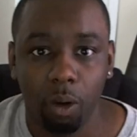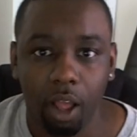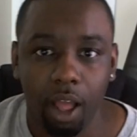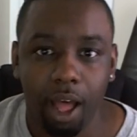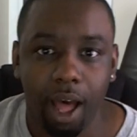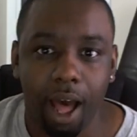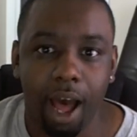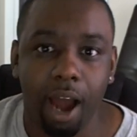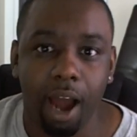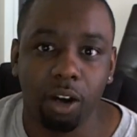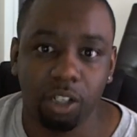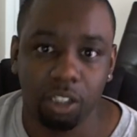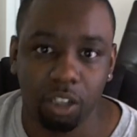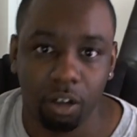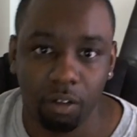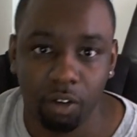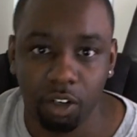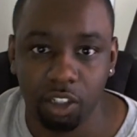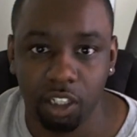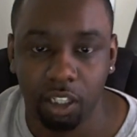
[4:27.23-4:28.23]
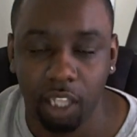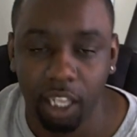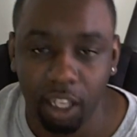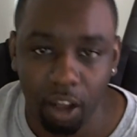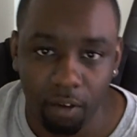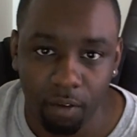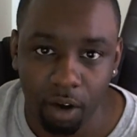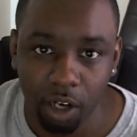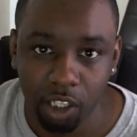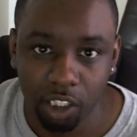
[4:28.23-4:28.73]
our servers and link
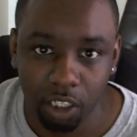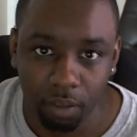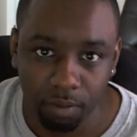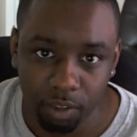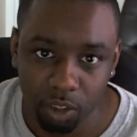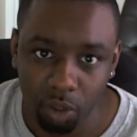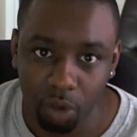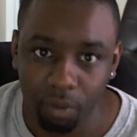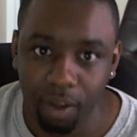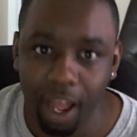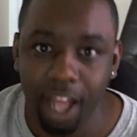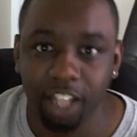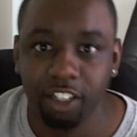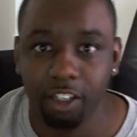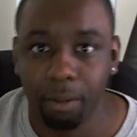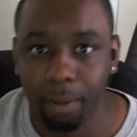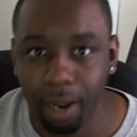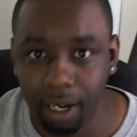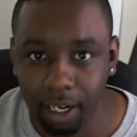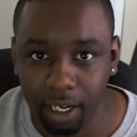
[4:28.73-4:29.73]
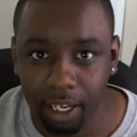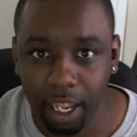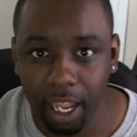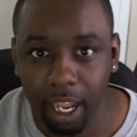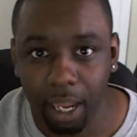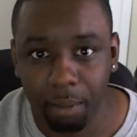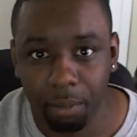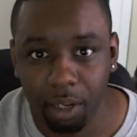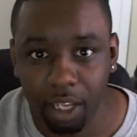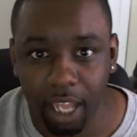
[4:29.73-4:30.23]
off our stuff. And so if I jump out of the
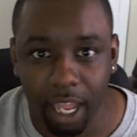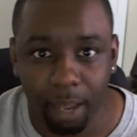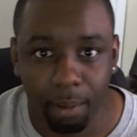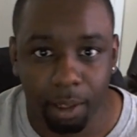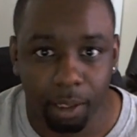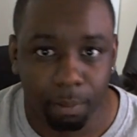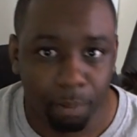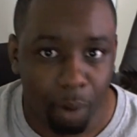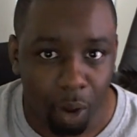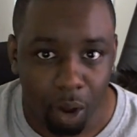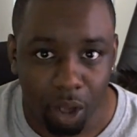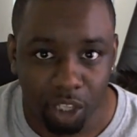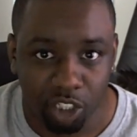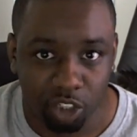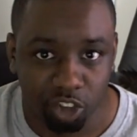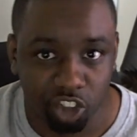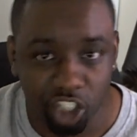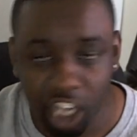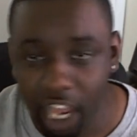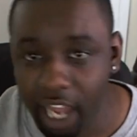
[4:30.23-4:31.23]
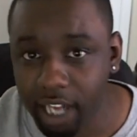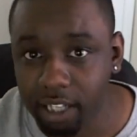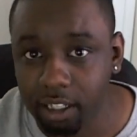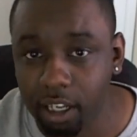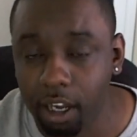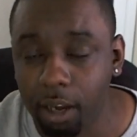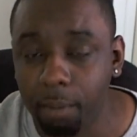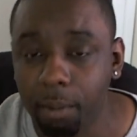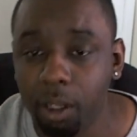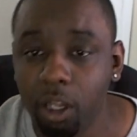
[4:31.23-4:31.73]
game gets paused or jacked
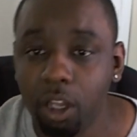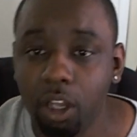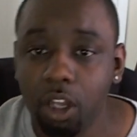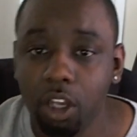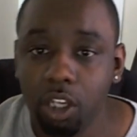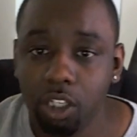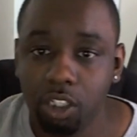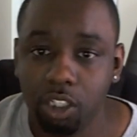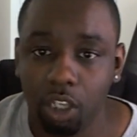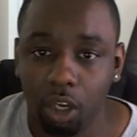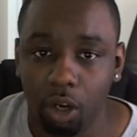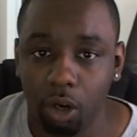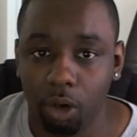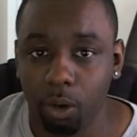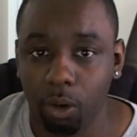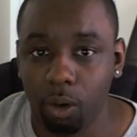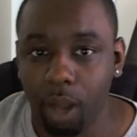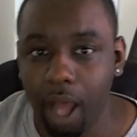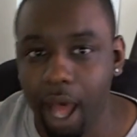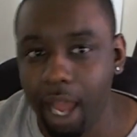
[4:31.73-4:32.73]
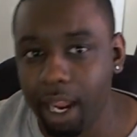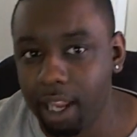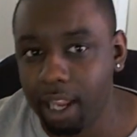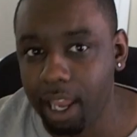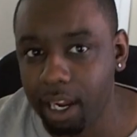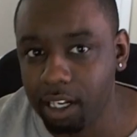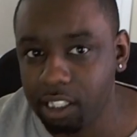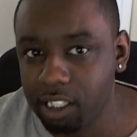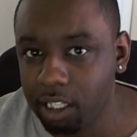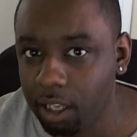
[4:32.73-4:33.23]
up. So I can
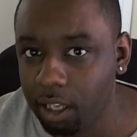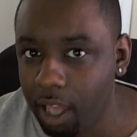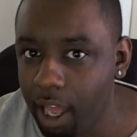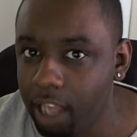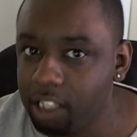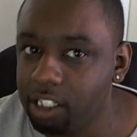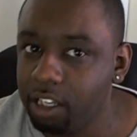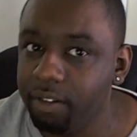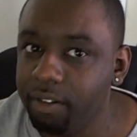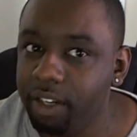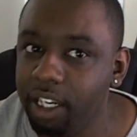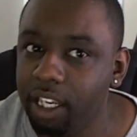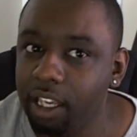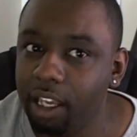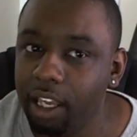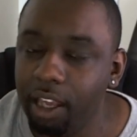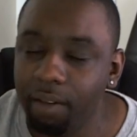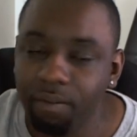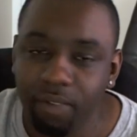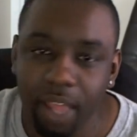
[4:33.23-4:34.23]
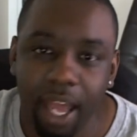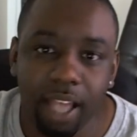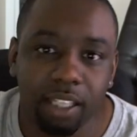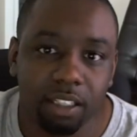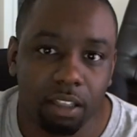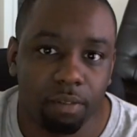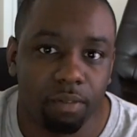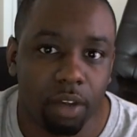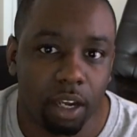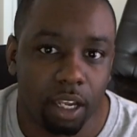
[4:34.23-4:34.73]
kind of see the logic in it if that's
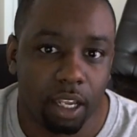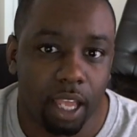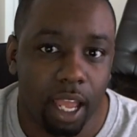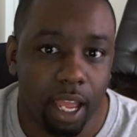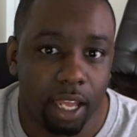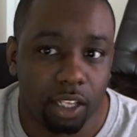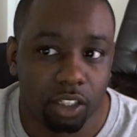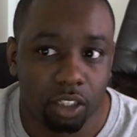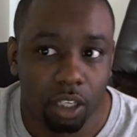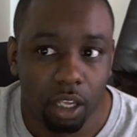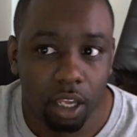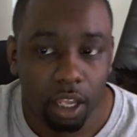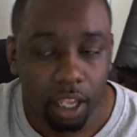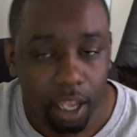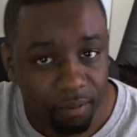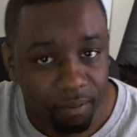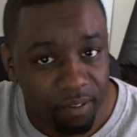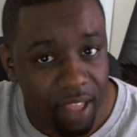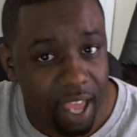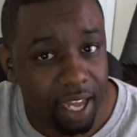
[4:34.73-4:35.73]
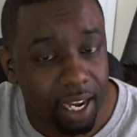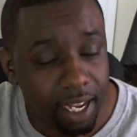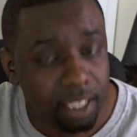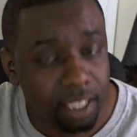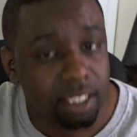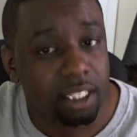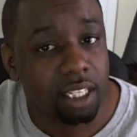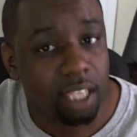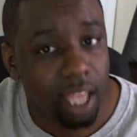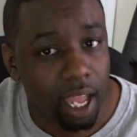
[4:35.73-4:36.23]
the fucking case. If that
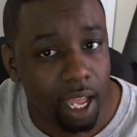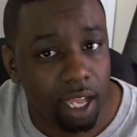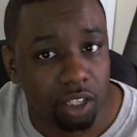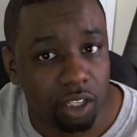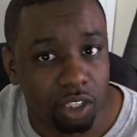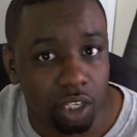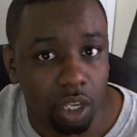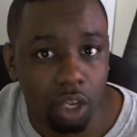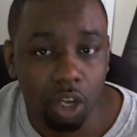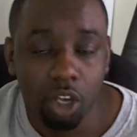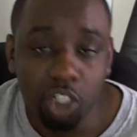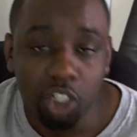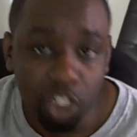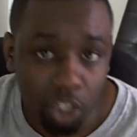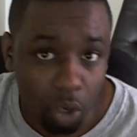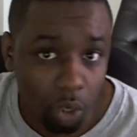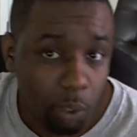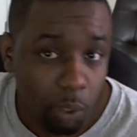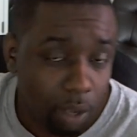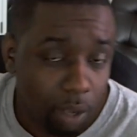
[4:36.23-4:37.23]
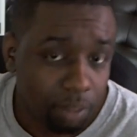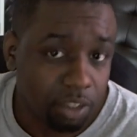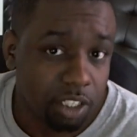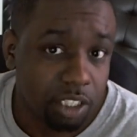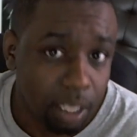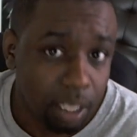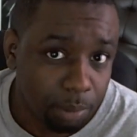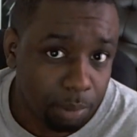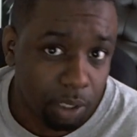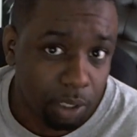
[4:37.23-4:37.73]
is the case, Sony will have to
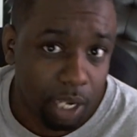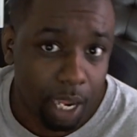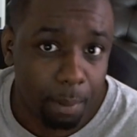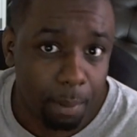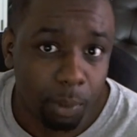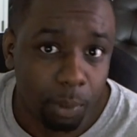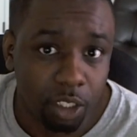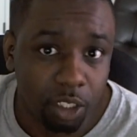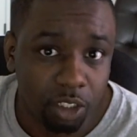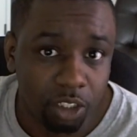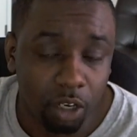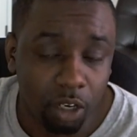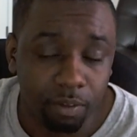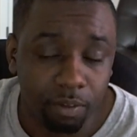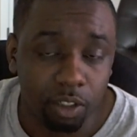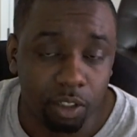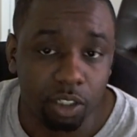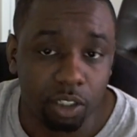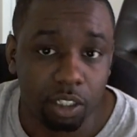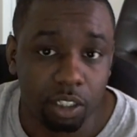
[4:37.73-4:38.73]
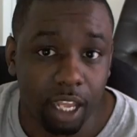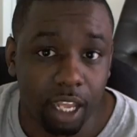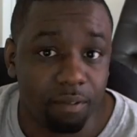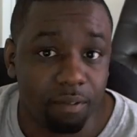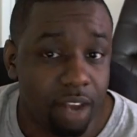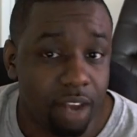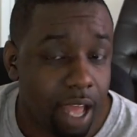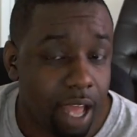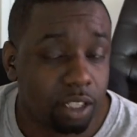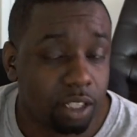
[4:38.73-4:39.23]
step their game up with the servers. They have
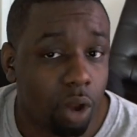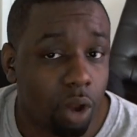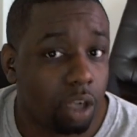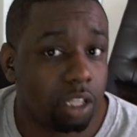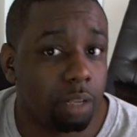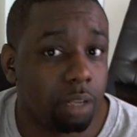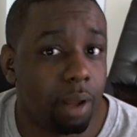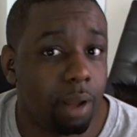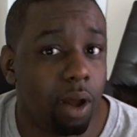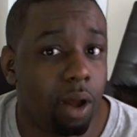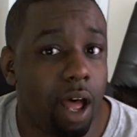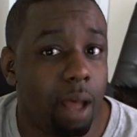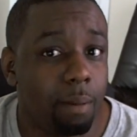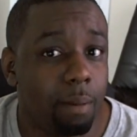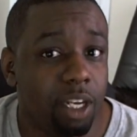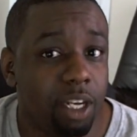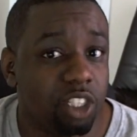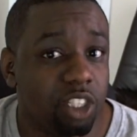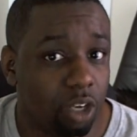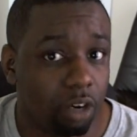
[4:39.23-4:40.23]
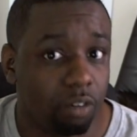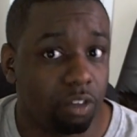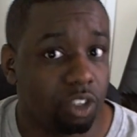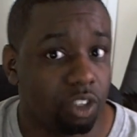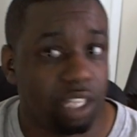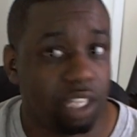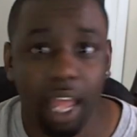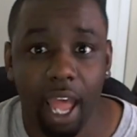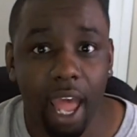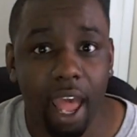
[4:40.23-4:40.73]
not talked about how many
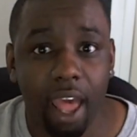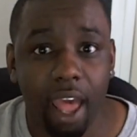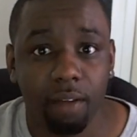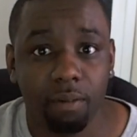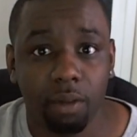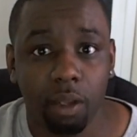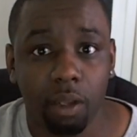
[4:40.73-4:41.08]
servers they have